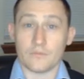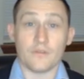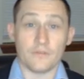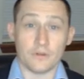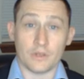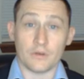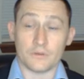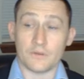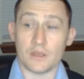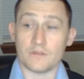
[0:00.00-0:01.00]
The
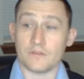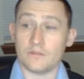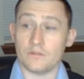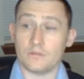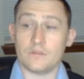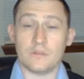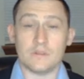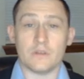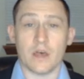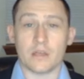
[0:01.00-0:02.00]
footnote says to
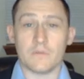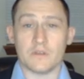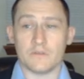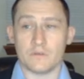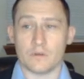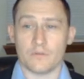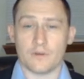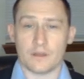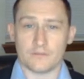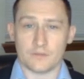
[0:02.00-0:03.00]
see document
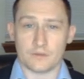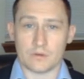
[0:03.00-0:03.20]
050.